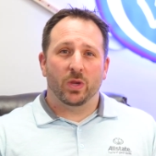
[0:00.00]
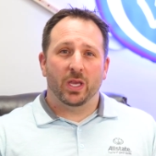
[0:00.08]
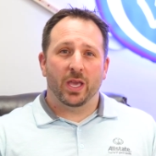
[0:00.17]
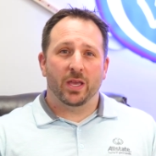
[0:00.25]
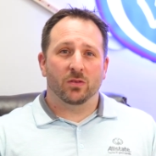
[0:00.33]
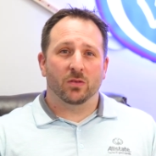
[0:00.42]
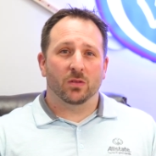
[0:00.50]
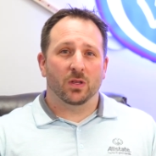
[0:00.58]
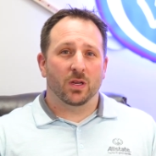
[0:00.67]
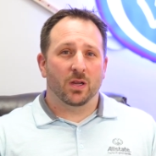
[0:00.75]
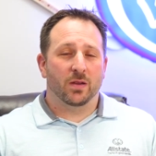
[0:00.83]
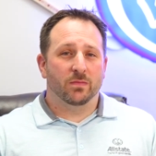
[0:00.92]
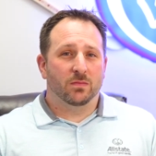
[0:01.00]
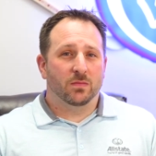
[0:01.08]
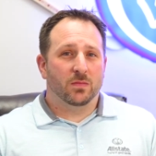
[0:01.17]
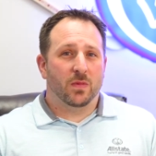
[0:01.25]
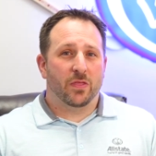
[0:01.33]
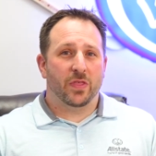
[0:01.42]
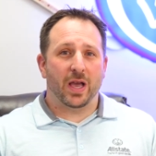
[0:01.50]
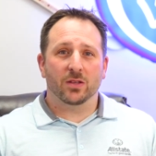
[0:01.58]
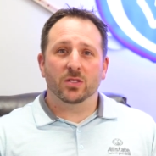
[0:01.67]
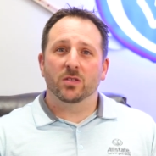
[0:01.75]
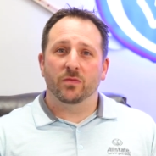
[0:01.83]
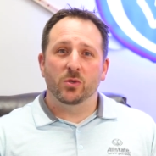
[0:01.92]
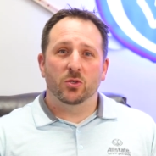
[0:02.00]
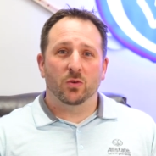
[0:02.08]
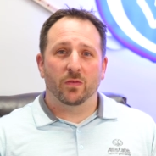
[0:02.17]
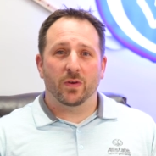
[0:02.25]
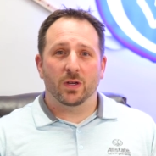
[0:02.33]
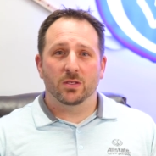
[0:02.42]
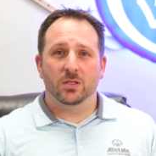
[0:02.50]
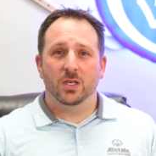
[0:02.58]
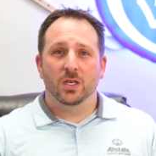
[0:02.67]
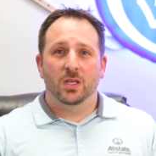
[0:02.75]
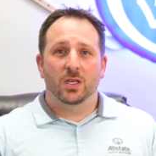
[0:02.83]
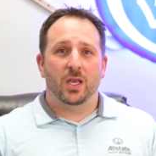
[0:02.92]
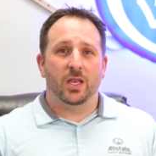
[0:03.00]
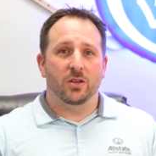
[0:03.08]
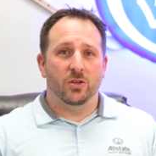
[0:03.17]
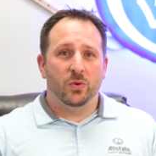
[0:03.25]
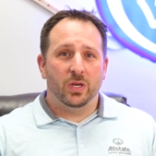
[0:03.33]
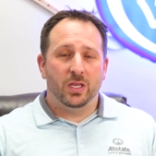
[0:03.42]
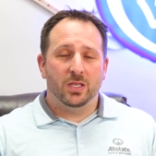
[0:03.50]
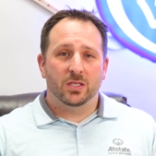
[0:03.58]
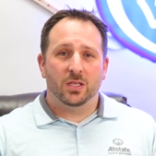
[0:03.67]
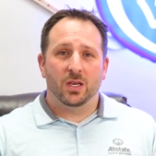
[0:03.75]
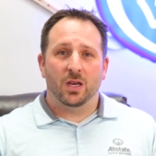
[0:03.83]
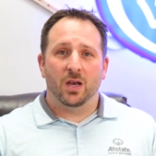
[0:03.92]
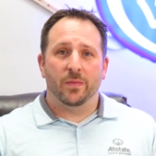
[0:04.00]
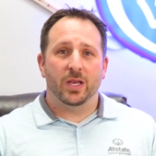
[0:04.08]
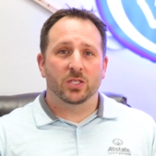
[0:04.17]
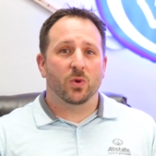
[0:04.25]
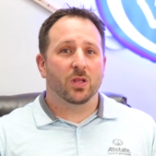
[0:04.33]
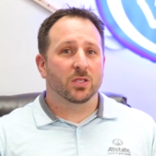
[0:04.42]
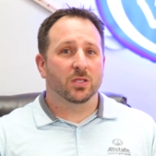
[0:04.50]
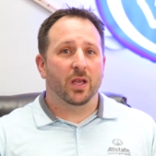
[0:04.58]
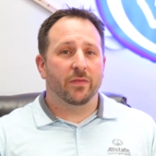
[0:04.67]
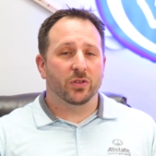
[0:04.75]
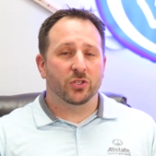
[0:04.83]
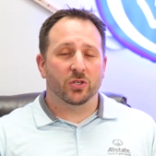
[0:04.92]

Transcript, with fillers: We handle um, thousands of mutual funds and annuities, um, as well as life